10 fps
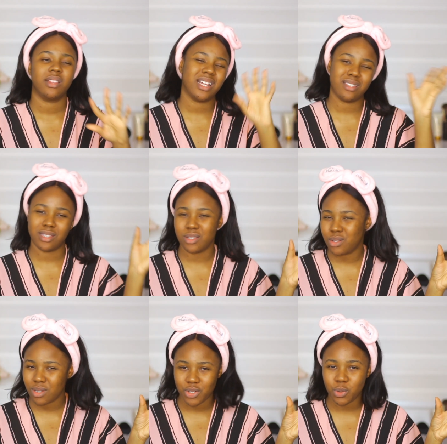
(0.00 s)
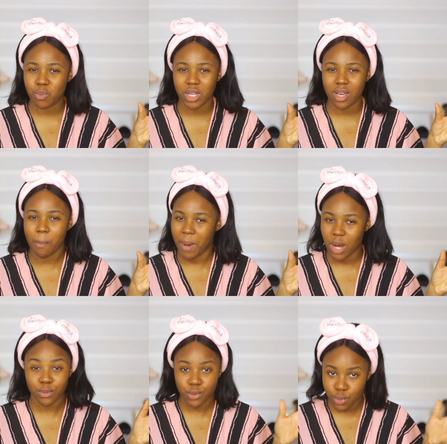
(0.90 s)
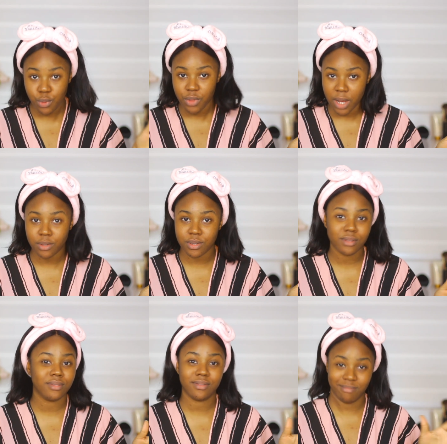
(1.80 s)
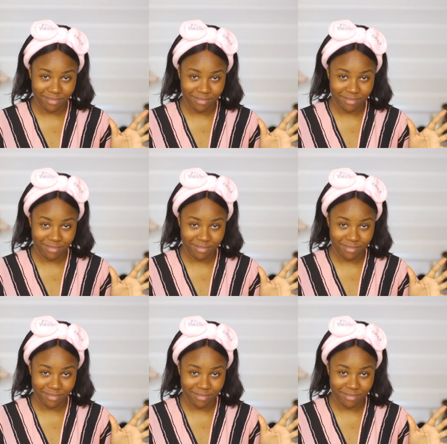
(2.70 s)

that is, it should be about 2,000,